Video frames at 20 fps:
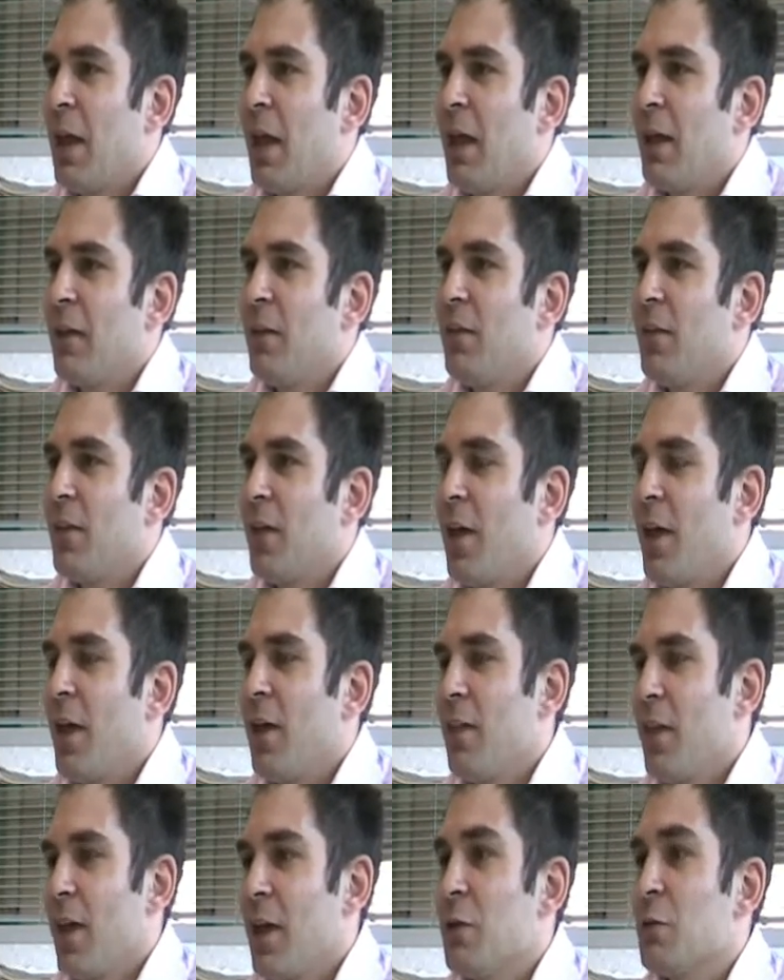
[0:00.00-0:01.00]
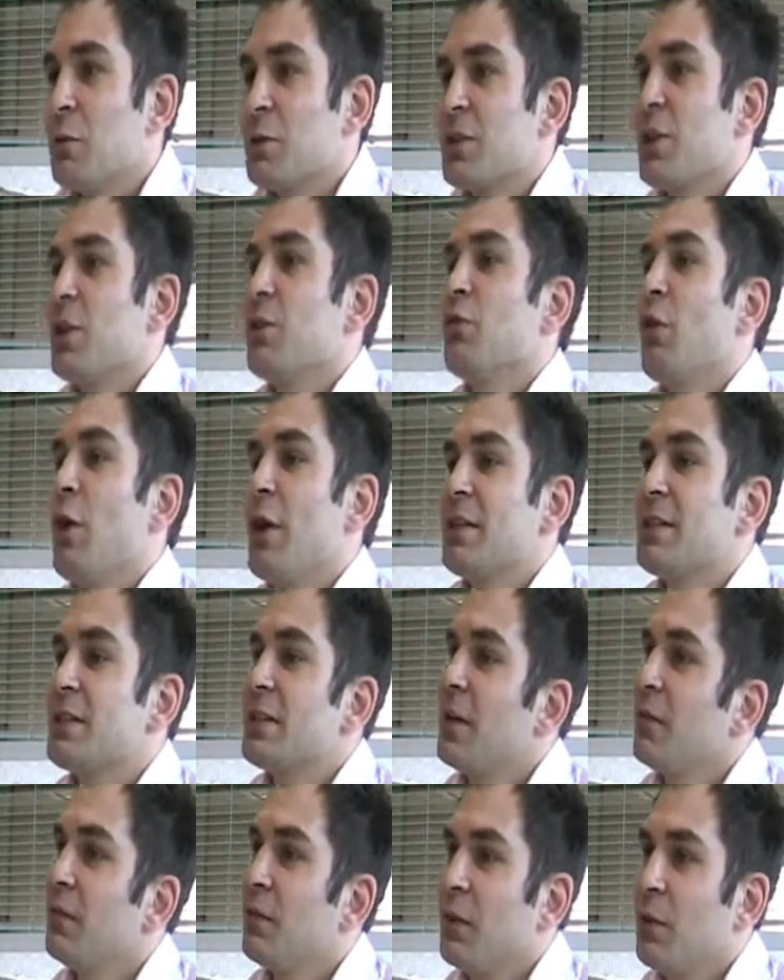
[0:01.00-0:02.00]
and they also write
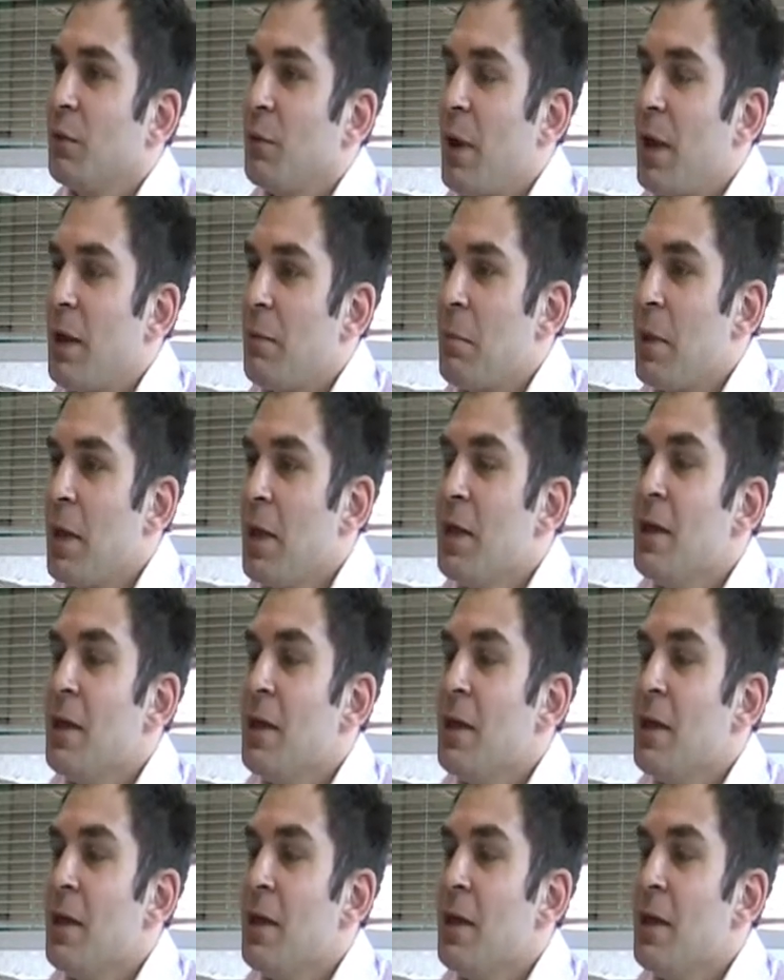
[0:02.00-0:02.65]
stuff for the web,